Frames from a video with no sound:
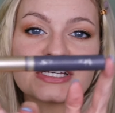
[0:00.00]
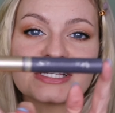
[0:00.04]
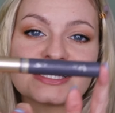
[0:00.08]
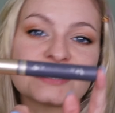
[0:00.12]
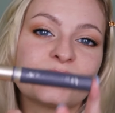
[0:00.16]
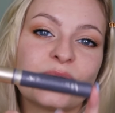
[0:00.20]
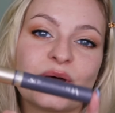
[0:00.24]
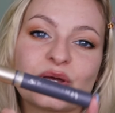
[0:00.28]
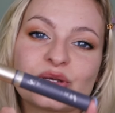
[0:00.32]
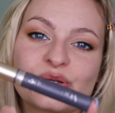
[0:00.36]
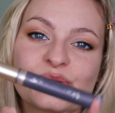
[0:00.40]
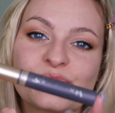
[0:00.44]
a
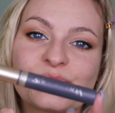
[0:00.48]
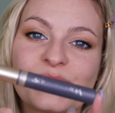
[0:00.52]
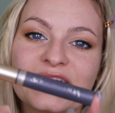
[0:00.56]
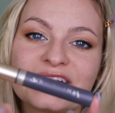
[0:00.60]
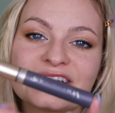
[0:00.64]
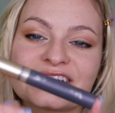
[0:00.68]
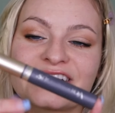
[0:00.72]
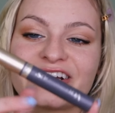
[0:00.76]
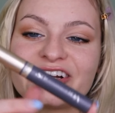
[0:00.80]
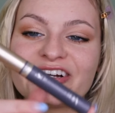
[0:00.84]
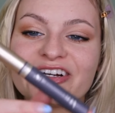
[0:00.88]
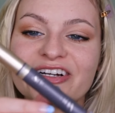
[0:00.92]
special
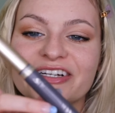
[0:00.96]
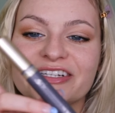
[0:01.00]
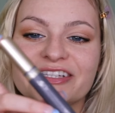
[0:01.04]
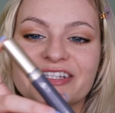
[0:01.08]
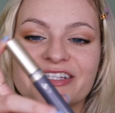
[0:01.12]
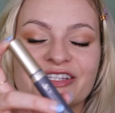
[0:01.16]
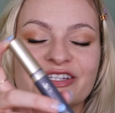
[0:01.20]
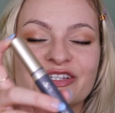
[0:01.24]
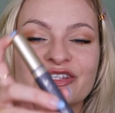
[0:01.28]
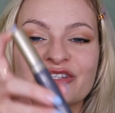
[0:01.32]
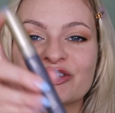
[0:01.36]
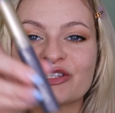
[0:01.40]
mascara.
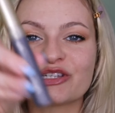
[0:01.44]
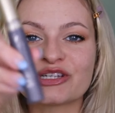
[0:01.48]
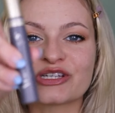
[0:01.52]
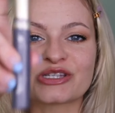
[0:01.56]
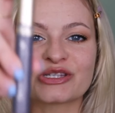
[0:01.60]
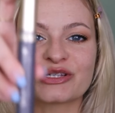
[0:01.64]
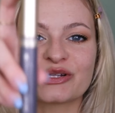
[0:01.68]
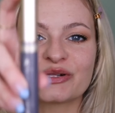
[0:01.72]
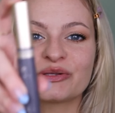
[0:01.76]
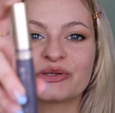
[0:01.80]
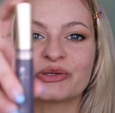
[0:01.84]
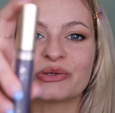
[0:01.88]
This is
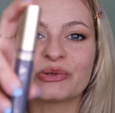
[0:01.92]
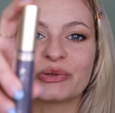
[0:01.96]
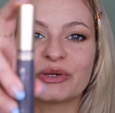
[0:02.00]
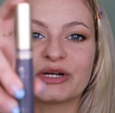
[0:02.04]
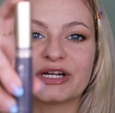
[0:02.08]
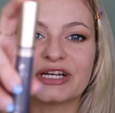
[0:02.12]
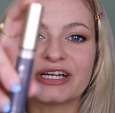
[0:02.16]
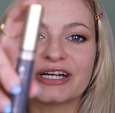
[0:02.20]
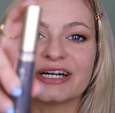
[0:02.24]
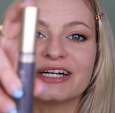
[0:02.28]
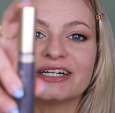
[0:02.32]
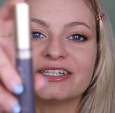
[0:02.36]
just a
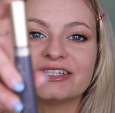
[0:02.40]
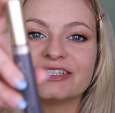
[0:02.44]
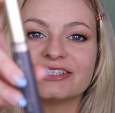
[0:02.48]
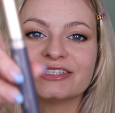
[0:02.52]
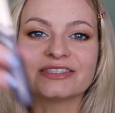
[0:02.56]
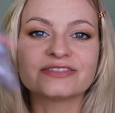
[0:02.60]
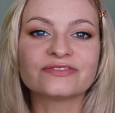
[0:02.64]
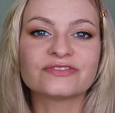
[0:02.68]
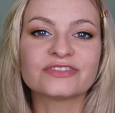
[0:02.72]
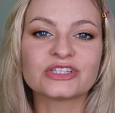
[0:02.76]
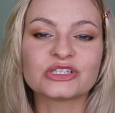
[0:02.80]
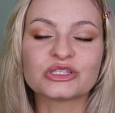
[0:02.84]

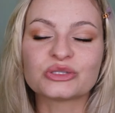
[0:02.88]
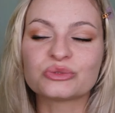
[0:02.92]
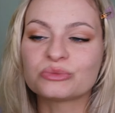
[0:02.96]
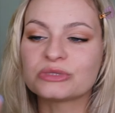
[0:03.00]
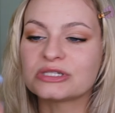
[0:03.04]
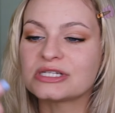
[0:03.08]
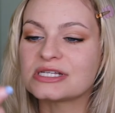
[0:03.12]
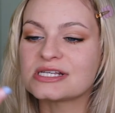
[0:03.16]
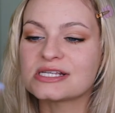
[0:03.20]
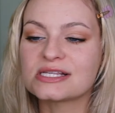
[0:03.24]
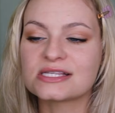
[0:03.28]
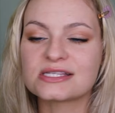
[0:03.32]
L'Oreal
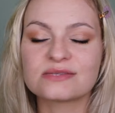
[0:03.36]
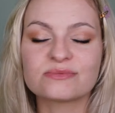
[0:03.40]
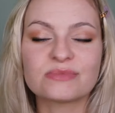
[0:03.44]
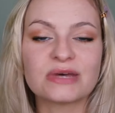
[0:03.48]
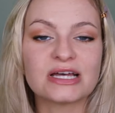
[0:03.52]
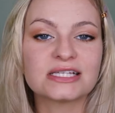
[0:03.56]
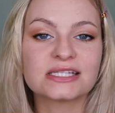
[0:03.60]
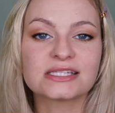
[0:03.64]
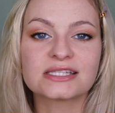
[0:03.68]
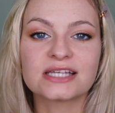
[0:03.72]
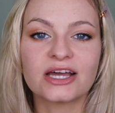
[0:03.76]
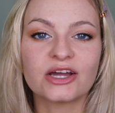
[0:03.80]
Voluminous
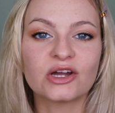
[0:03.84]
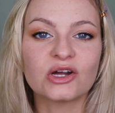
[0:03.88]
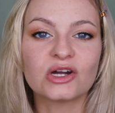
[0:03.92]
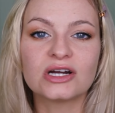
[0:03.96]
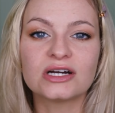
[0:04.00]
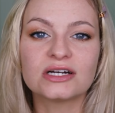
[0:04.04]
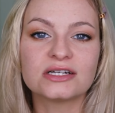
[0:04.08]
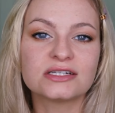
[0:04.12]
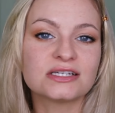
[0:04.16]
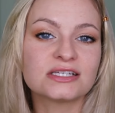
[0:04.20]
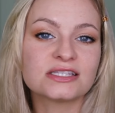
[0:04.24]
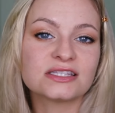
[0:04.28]

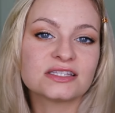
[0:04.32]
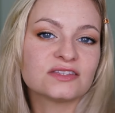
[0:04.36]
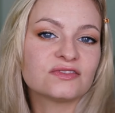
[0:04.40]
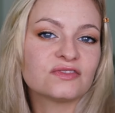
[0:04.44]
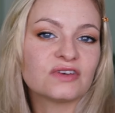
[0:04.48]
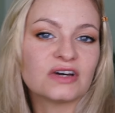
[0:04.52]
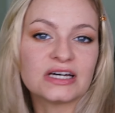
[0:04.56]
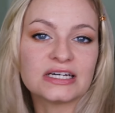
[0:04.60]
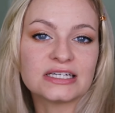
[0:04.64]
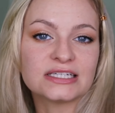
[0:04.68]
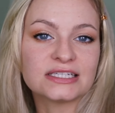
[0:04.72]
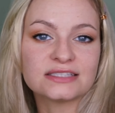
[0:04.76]
mascara. It's
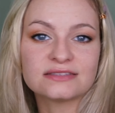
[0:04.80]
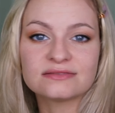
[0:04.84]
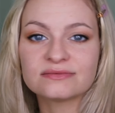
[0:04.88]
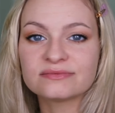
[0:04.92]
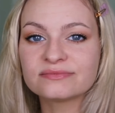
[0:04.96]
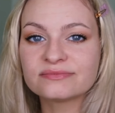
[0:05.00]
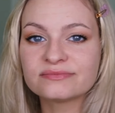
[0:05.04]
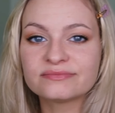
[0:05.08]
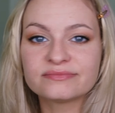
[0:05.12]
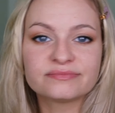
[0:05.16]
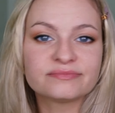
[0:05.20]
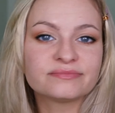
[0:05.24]
fine.
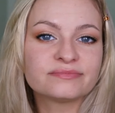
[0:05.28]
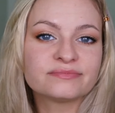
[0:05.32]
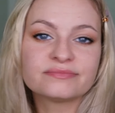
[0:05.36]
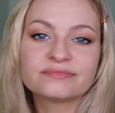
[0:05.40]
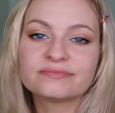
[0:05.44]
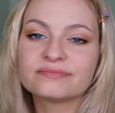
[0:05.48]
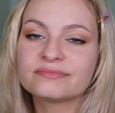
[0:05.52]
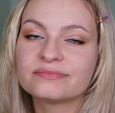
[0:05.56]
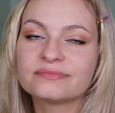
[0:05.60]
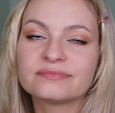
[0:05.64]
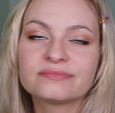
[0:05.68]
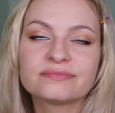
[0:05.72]

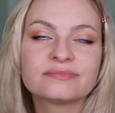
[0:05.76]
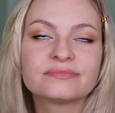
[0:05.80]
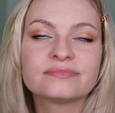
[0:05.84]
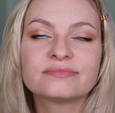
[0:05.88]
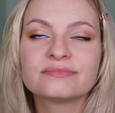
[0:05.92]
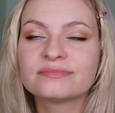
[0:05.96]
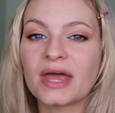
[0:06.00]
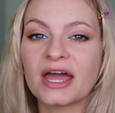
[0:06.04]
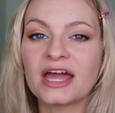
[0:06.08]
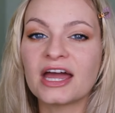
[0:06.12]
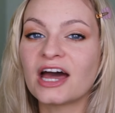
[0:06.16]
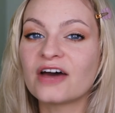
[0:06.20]

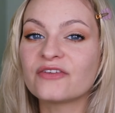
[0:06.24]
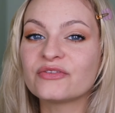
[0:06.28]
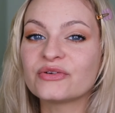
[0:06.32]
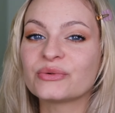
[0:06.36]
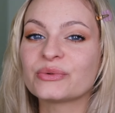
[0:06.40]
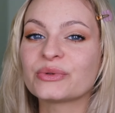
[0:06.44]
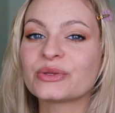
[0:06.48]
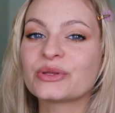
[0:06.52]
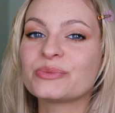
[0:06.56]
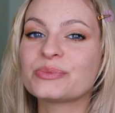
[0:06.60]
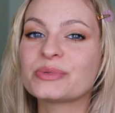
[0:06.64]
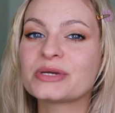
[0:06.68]
I haven't
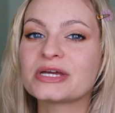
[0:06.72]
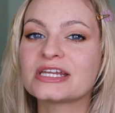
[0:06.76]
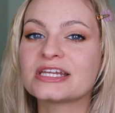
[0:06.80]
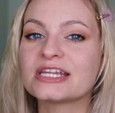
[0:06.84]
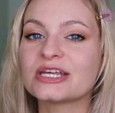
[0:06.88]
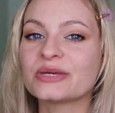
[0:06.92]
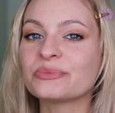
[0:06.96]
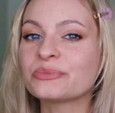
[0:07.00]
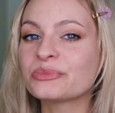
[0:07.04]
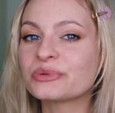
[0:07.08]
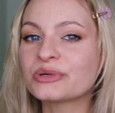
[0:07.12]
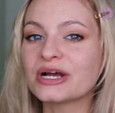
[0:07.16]
really been
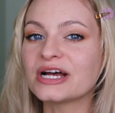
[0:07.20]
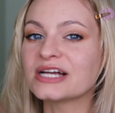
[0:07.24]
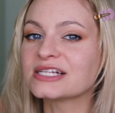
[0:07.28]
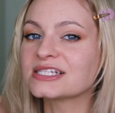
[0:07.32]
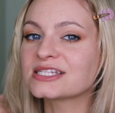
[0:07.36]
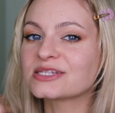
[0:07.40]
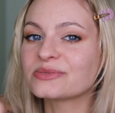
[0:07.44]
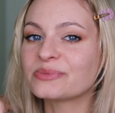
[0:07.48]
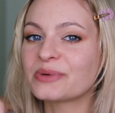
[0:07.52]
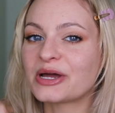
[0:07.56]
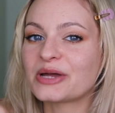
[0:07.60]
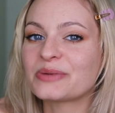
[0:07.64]

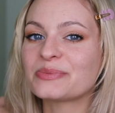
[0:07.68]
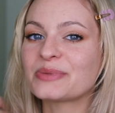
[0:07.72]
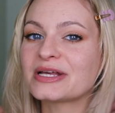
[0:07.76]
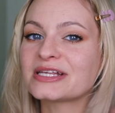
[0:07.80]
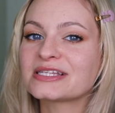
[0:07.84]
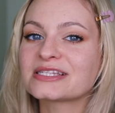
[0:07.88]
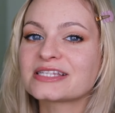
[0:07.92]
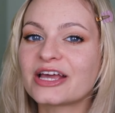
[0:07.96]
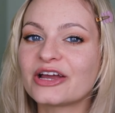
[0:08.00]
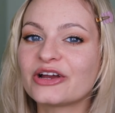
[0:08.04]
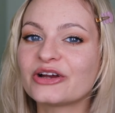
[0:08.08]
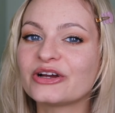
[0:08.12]
impressed by
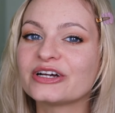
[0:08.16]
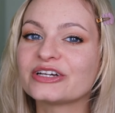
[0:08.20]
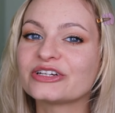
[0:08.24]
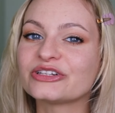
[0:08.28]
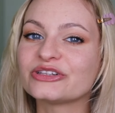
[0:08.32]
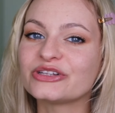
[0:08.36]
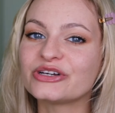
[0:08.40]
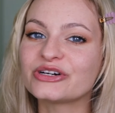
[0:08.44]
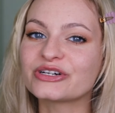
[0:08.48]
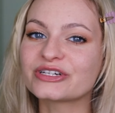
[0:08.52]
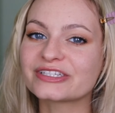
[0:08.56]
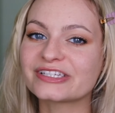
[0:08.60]
mascara in
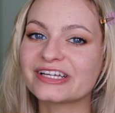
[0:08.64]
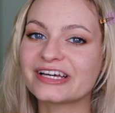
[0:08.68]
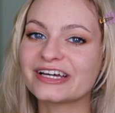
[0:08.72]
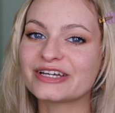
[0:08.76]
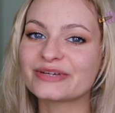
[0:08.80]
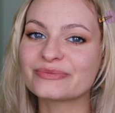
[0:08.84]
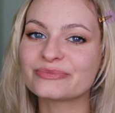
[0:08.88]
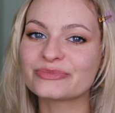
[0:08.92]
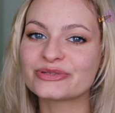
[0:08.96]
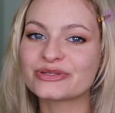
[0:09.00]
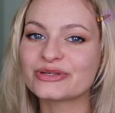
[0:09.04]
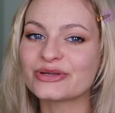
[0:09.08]
a long
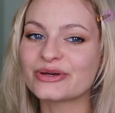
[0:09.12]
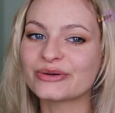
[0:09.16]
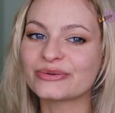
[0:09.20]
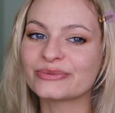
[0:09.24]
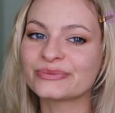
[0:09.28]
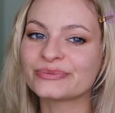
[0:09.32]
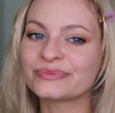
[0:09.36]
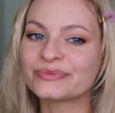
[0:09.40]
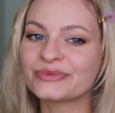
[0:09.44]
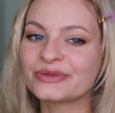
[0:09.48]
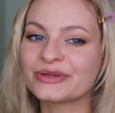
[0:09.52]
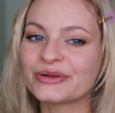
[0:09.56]
time, so,
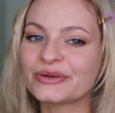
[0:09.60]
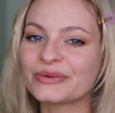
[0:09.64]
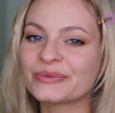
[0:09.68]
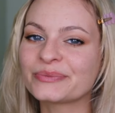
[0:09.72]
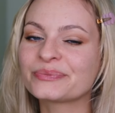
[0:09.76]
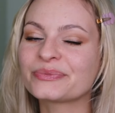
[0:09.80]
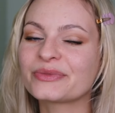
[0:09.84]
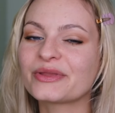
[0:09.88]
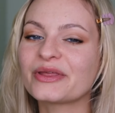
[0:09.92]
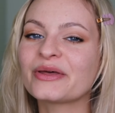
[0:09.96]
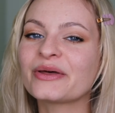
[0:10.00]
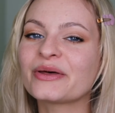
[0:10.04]
you know,
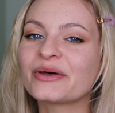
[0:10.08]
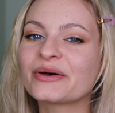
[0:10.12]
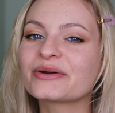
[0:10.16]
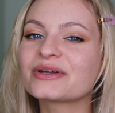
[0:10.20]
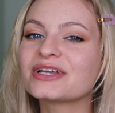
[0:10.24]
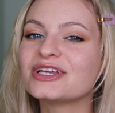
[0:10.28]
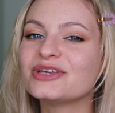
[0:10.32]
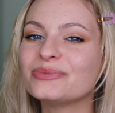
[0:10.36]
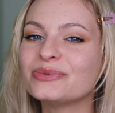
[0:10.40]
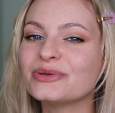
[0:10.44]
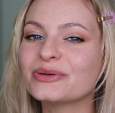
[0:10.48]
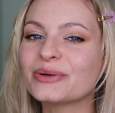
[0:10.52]
I'll
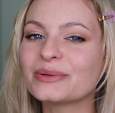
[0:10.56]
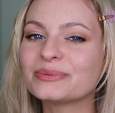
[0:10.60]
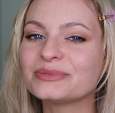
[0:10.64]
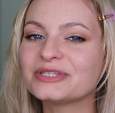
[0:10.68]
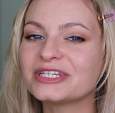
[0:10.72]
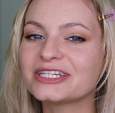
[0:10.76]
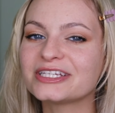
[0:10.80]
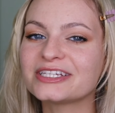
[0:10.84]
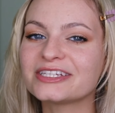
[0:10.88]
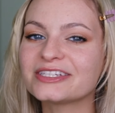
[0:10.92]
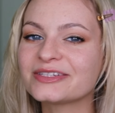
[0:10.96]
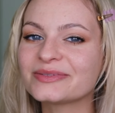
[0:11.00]
keep you
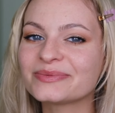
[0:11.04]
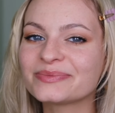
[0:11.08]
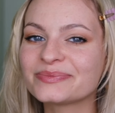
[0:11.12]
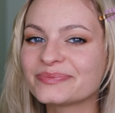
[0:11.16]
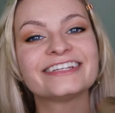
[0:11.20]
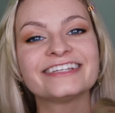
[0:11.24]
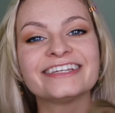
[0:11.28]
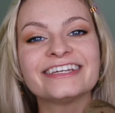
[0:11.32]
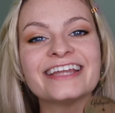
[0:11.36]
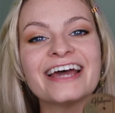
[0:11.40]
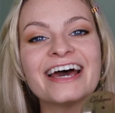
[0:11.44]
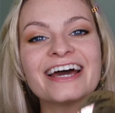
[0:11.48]
updated.
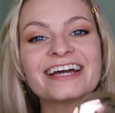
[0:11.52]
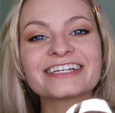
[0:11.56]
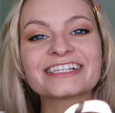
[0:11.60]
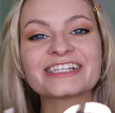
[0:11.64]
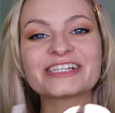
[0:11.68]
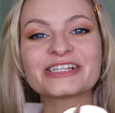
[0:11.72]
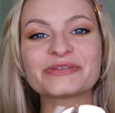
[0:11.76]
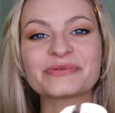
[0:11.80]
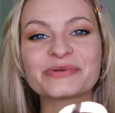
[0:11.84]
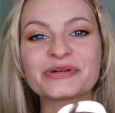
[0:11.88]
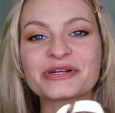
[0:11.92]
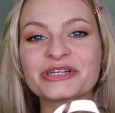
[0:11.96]

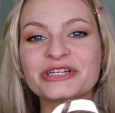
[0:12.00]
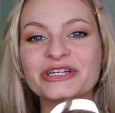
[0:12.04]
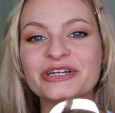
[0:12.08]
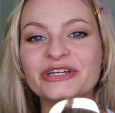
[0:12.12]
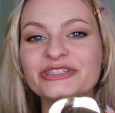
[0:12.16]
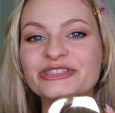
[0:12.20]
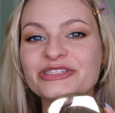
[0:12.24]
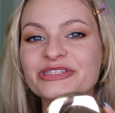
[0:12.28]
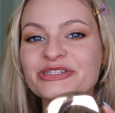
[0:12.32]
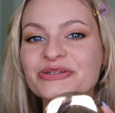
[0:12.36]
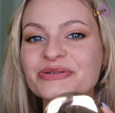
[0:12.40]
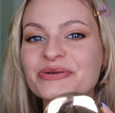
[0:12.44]
Next, we're
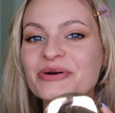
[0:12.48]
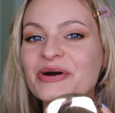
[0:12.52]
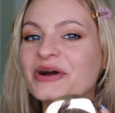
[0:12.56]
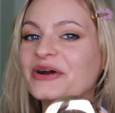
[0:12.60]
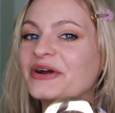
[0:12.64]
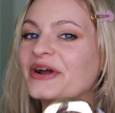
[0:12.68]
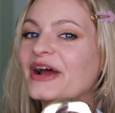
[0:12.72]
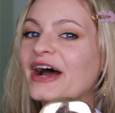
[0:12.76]
gonna do our